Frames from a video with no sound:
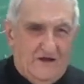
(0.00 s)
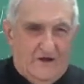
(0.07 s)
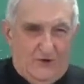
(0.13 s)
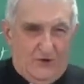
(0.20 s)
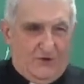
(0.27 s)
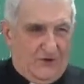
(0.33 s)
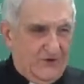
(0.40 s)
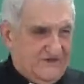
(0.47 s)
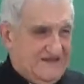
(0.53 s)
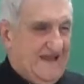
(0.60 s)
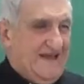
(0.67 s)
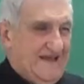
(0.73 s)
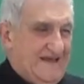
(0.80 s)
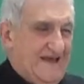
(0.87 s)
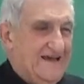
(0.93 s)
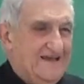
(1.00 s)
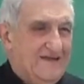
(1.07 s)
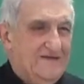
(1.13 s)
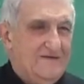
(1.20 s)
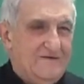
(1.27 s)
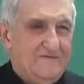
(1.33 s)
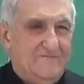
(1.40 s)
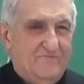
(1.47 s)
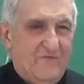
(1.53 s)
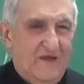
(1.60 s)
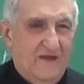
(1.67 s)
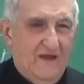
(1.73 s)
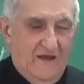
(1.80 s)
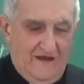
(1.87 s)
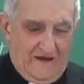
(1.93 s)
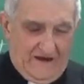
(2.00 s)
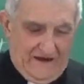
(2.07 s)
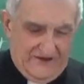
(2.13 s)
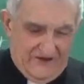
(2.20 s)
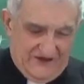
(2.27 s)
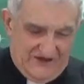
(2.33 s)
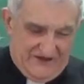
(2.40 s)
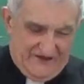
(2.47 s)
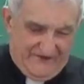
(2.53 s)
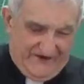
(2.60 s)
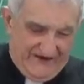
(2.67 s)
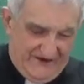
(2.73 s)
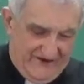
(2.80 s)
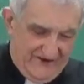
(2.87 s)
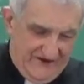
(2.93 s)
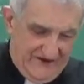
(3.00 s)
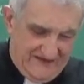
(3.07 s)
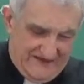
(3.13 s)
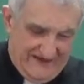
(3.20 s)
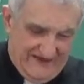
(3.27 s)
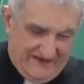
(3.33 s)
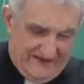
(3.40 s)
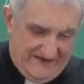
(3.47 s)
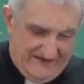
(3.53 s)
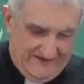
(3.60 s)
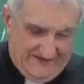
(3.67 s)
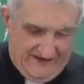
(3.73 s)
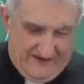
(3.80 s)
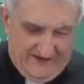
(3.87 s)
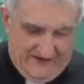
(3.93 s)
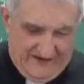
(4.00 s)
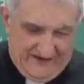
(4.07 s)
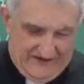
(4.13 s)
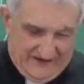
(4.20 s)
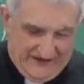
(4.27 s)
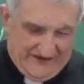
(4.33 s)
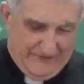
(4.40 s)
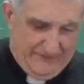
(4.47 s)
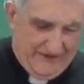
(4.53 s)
cook a steak, and she divided the steak in 3